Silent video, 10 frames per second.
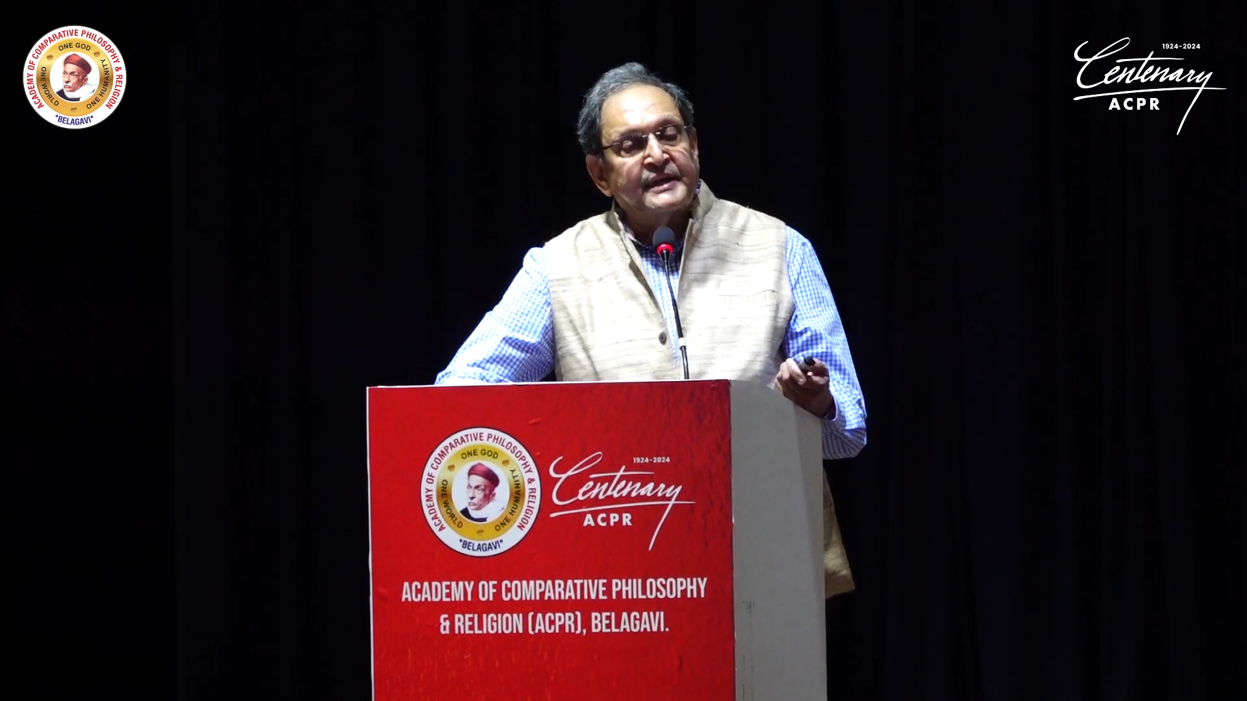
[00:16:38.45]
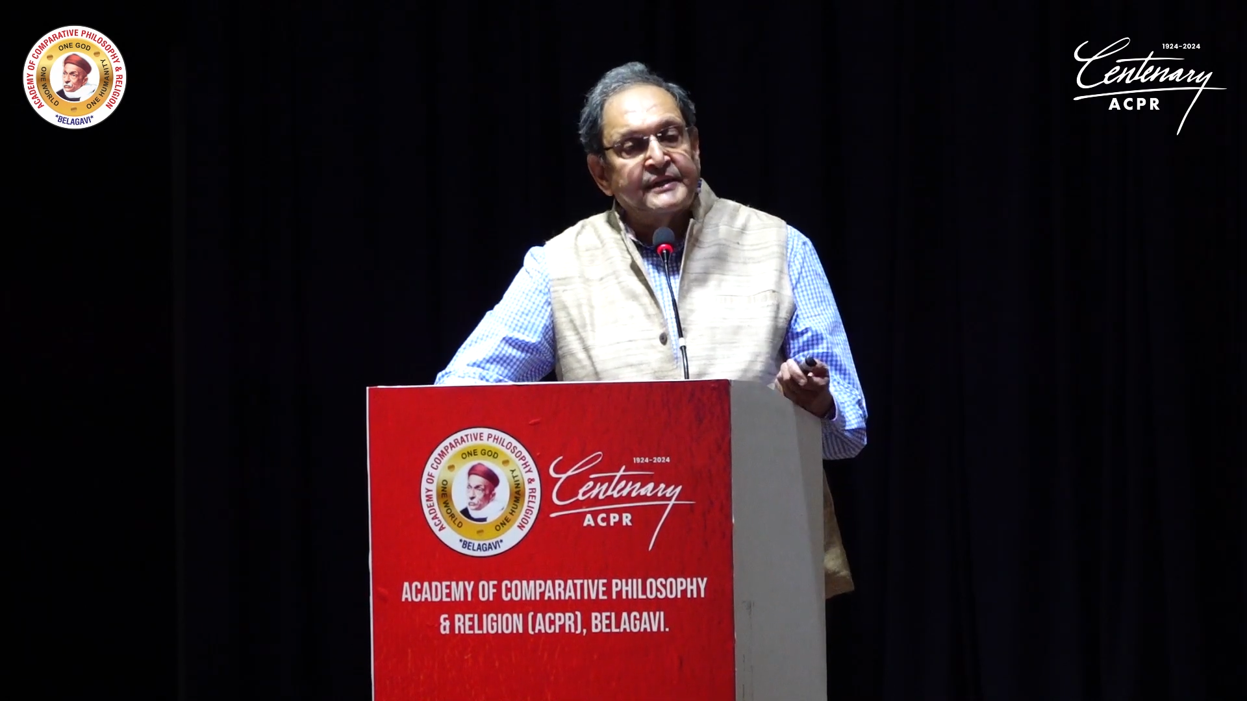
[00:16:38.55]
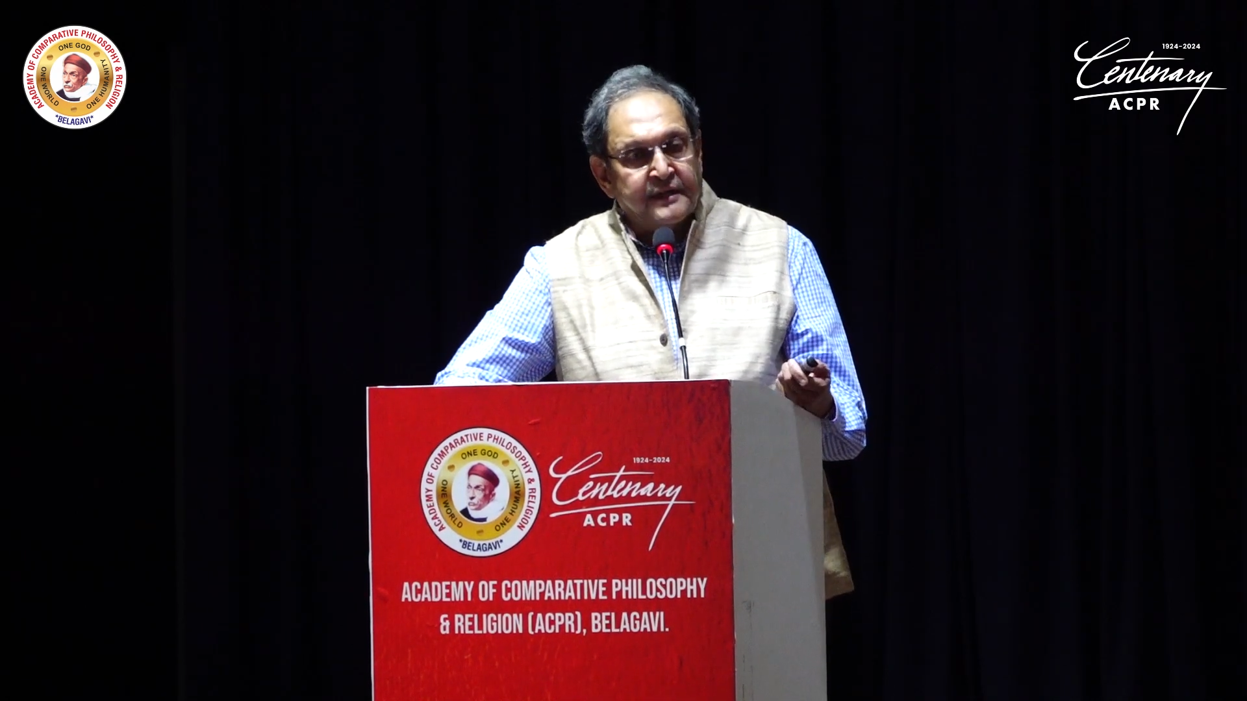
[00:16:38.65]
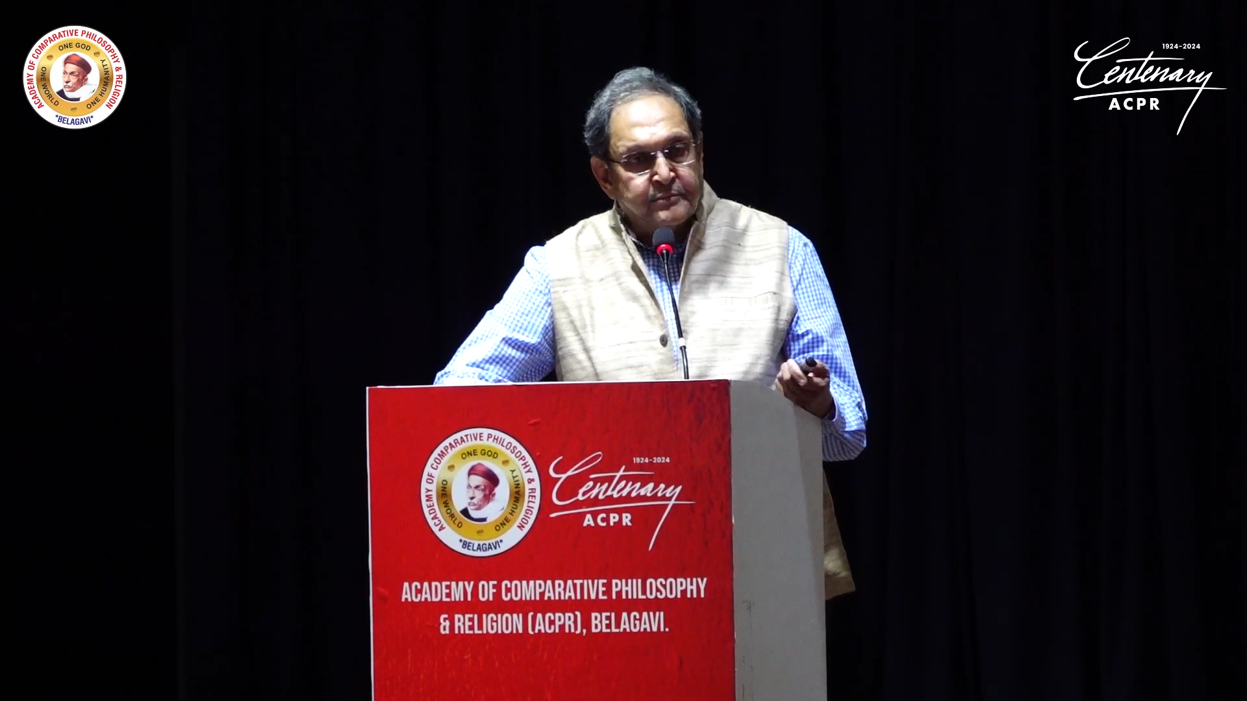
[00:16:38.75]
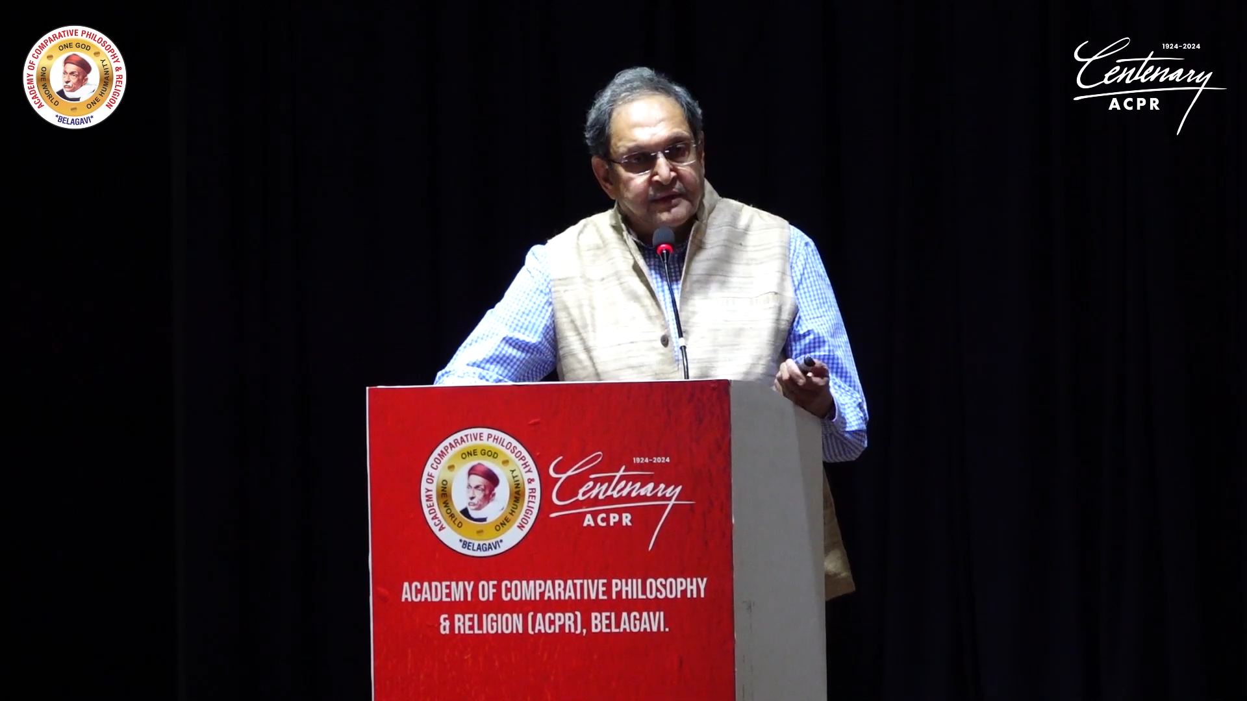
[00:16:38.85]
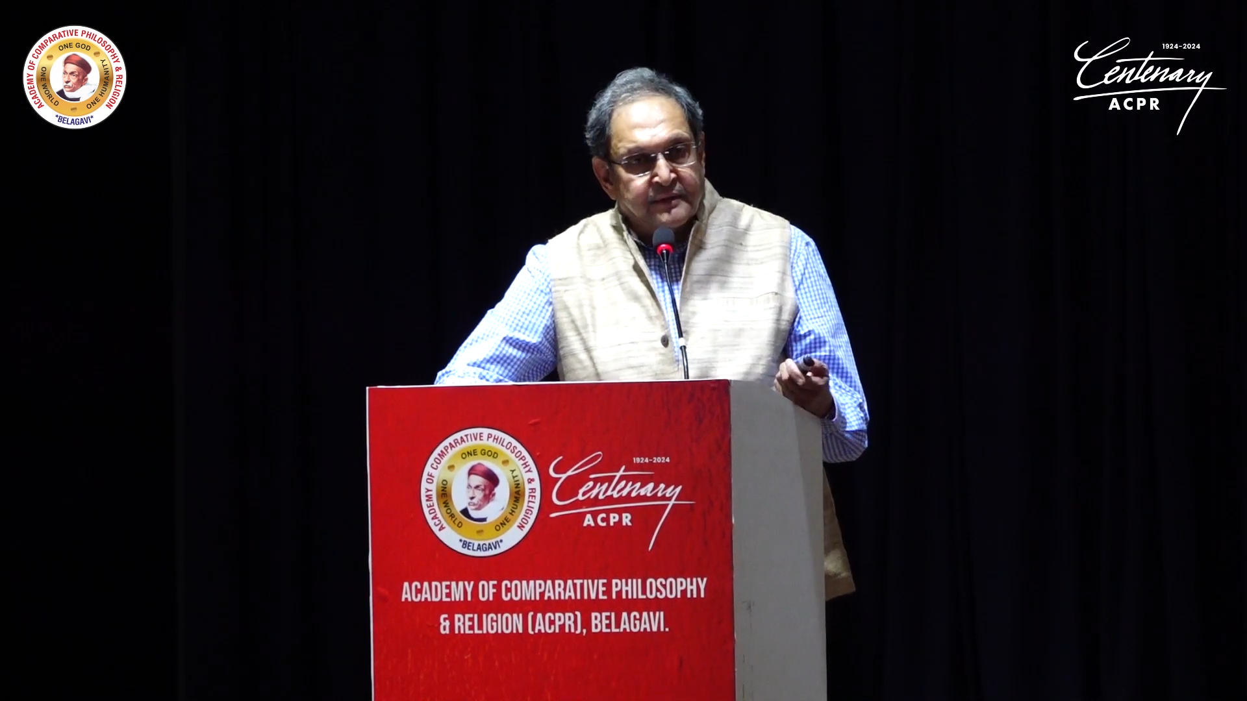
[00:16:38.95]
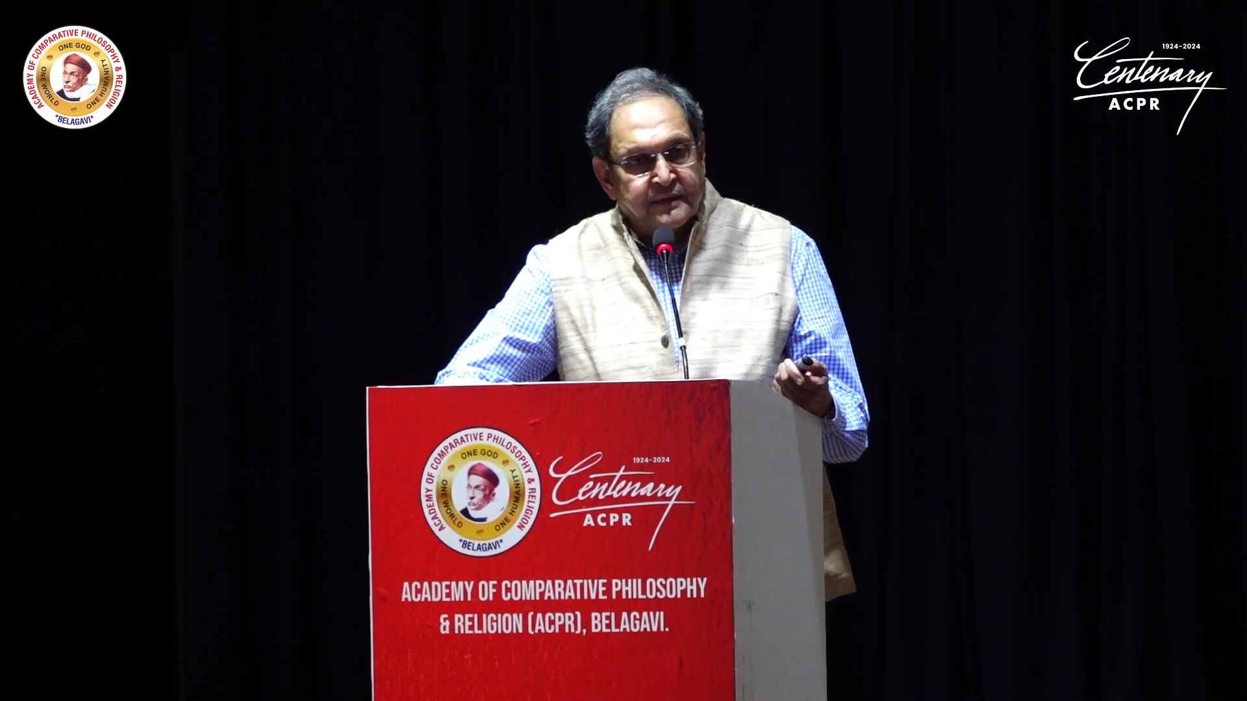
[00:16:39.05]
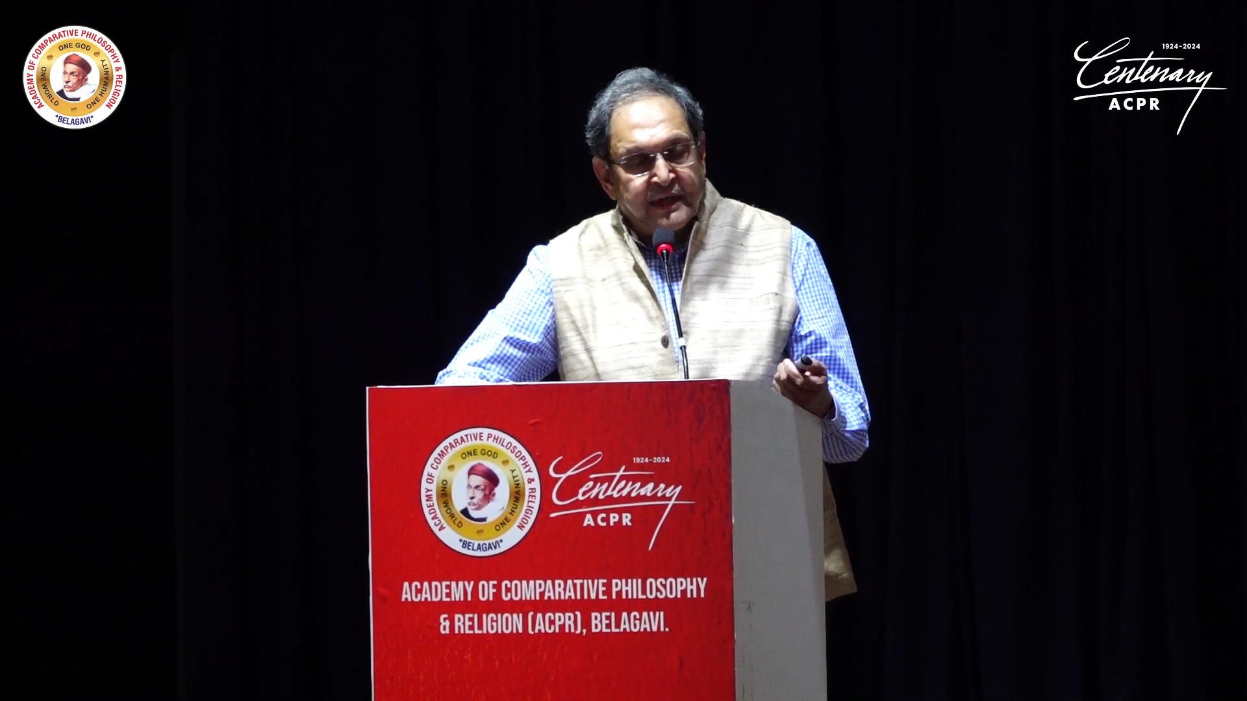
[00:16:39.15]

and Karma